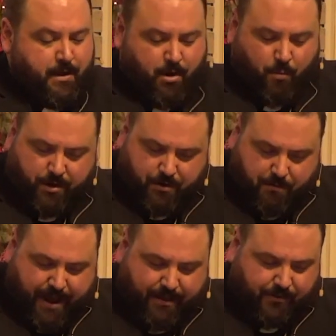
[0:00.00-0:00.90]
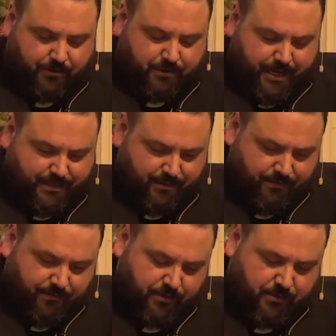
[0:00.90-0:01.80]
No wonder Matthew says
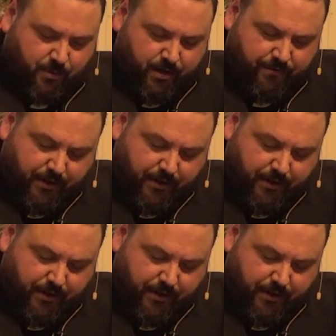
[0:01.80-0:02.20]
in verse 1 of